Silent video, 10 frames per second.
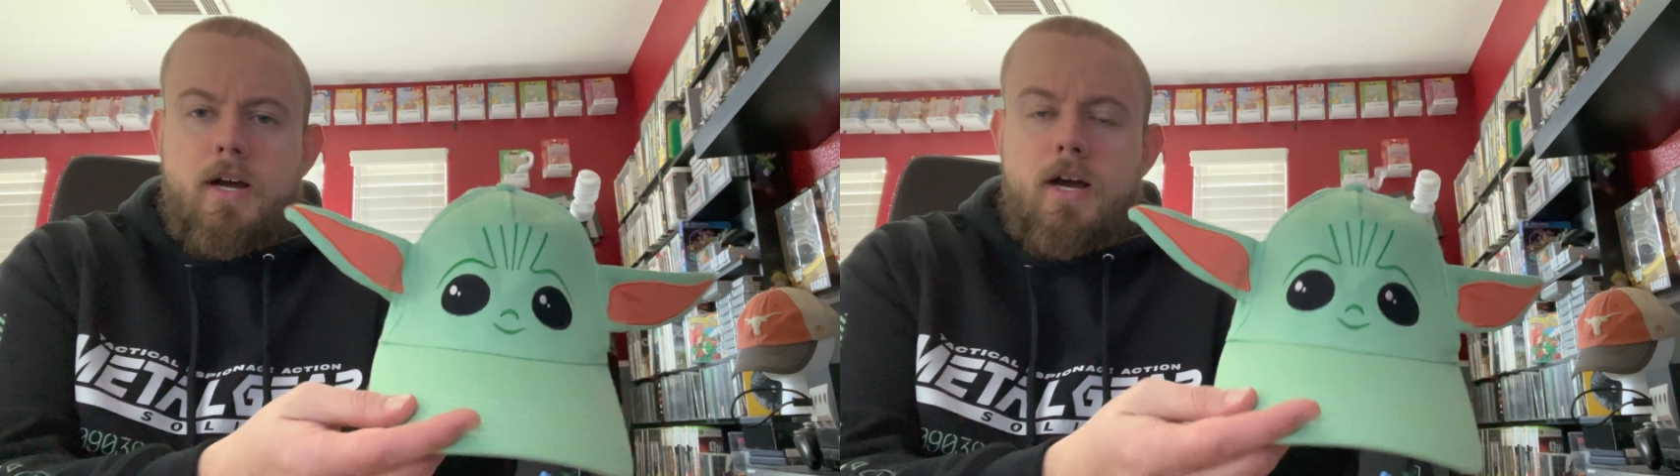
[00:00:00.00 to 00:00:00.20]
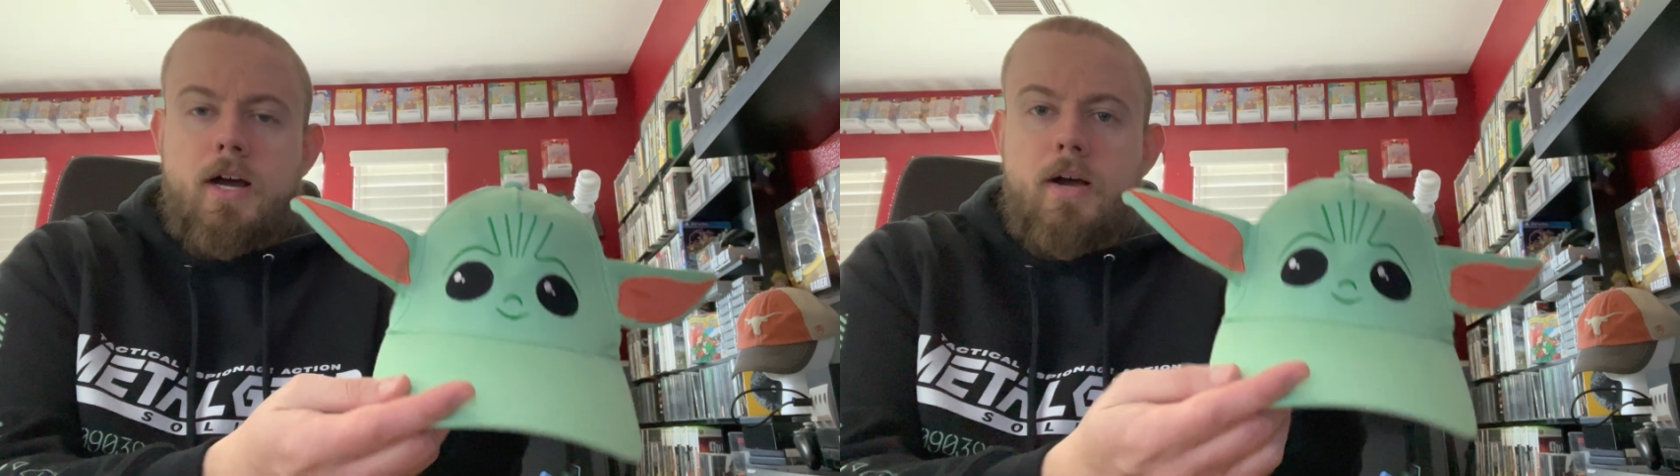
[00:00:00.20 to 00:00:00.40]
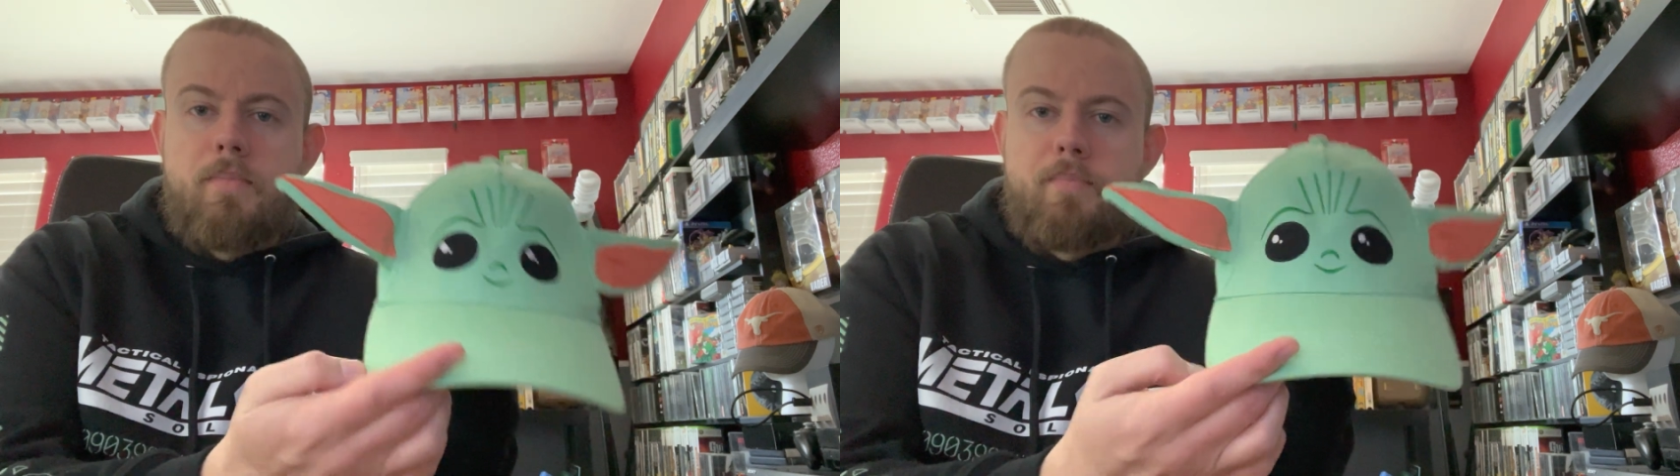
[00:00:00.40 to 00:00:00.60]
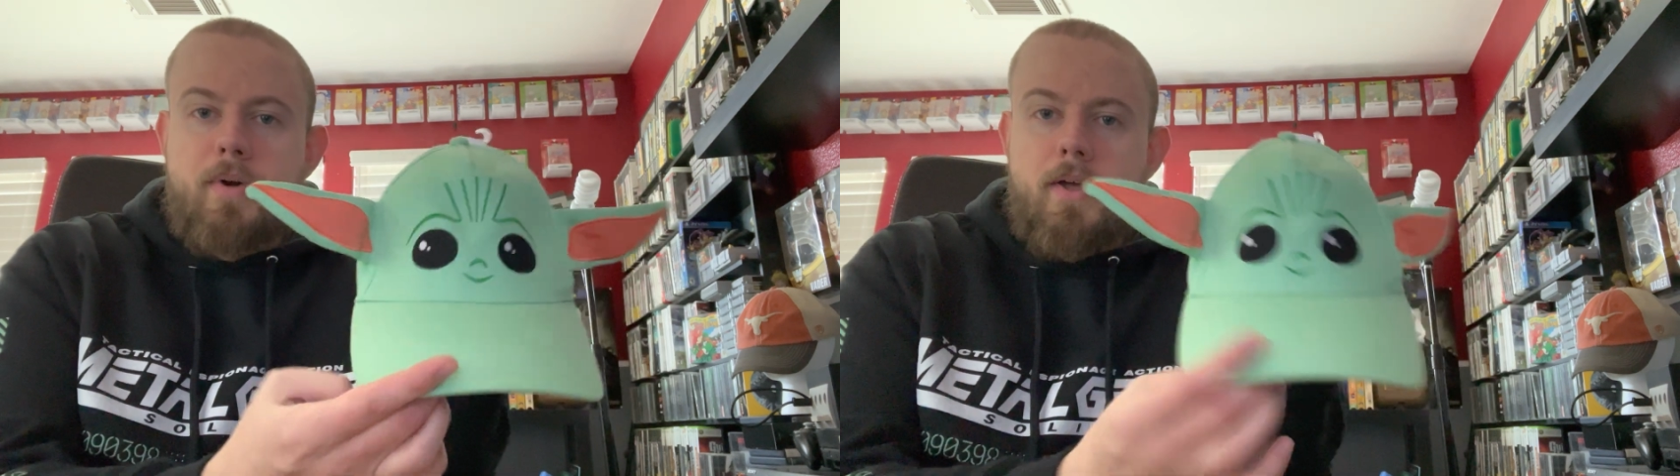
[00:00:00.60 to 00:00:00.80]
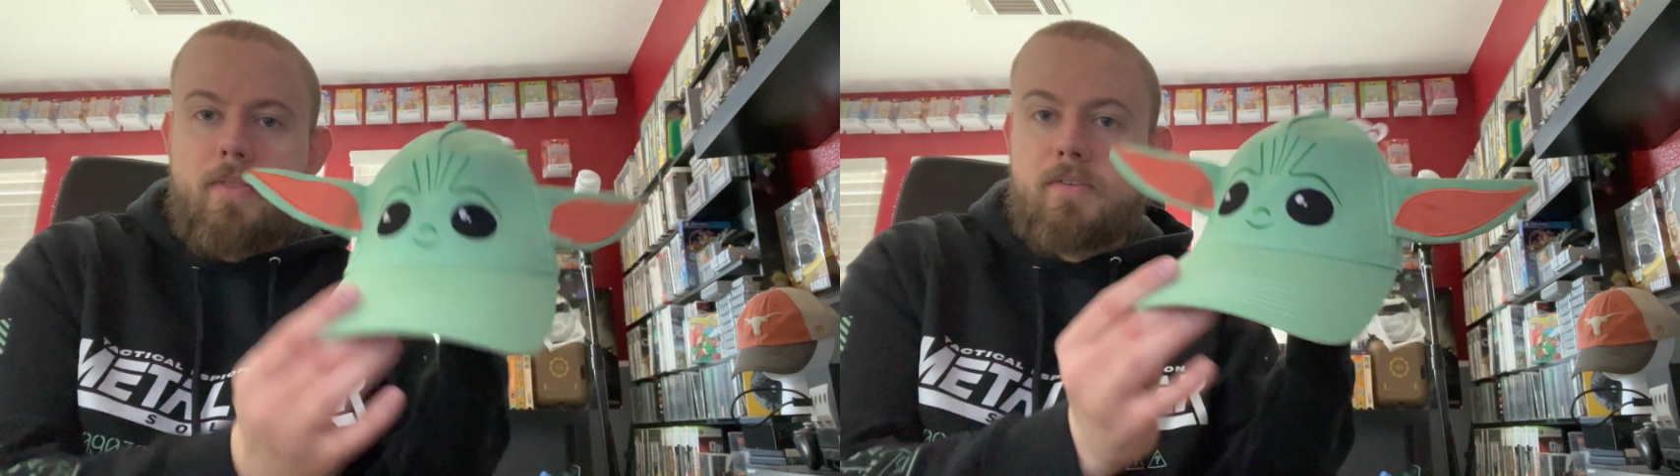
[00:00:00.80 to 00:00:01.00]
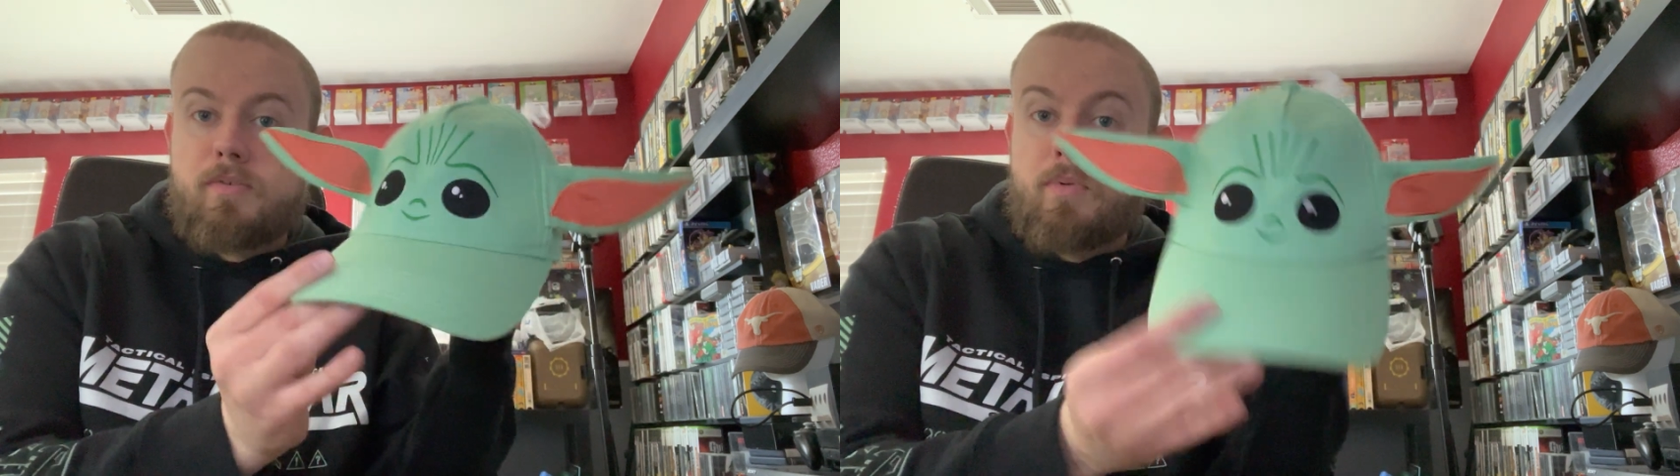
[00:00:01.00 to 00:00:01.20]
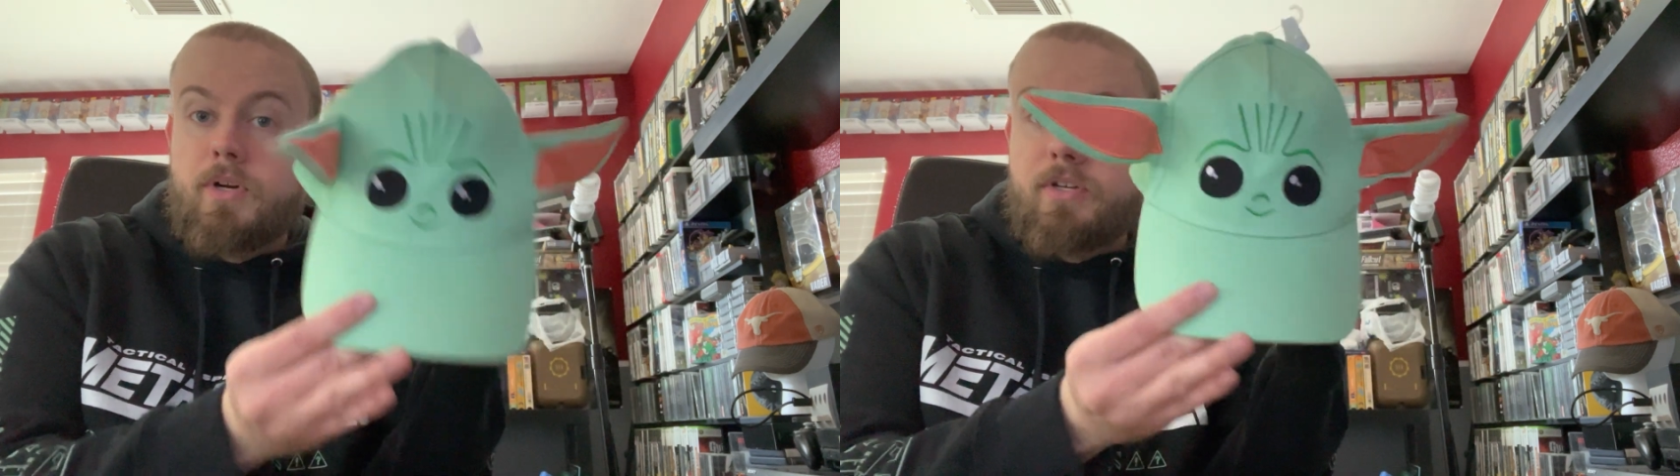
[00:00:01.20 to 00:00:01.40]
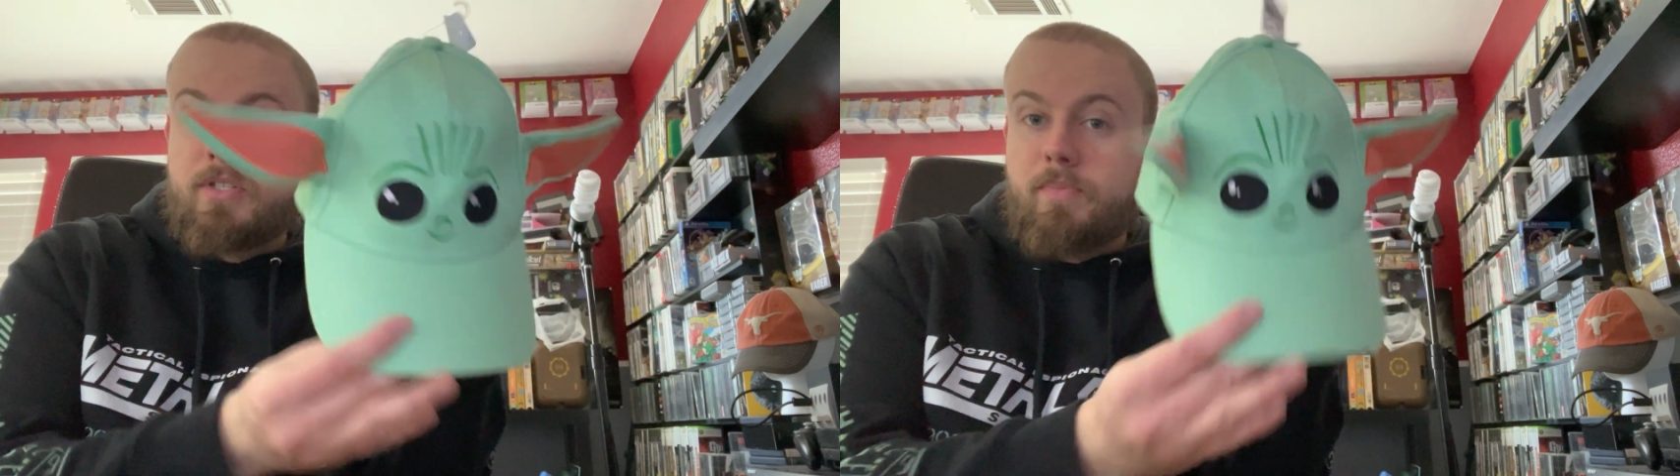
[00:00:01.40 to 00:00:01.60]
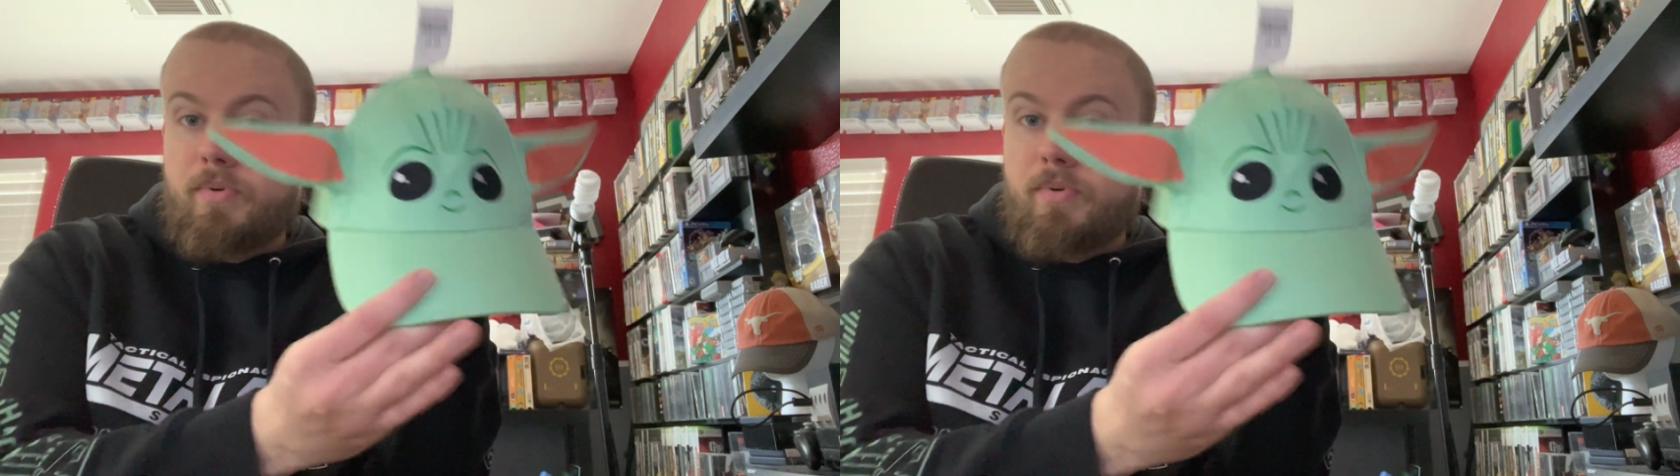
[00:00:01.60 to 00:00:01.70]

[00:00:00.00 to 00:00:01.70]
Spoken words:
but this was a